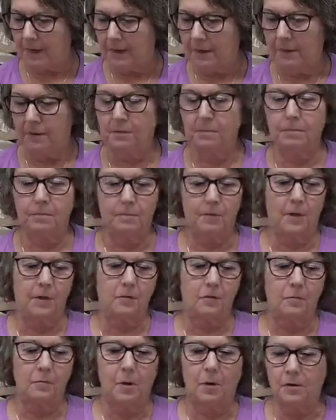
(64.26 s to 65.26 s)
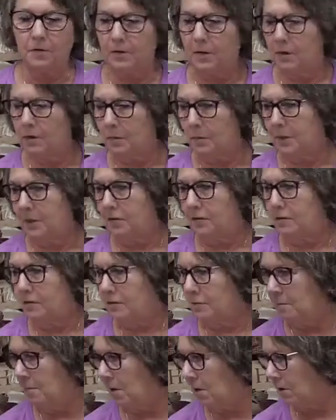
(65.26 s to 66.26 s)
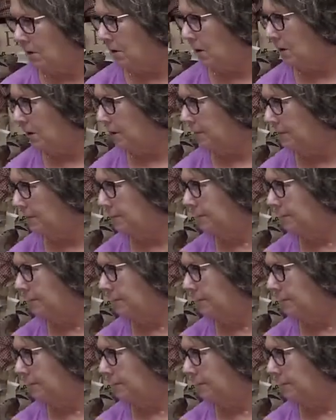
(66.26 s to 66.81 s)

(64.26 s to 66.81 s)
a small centerpiece tomorrow.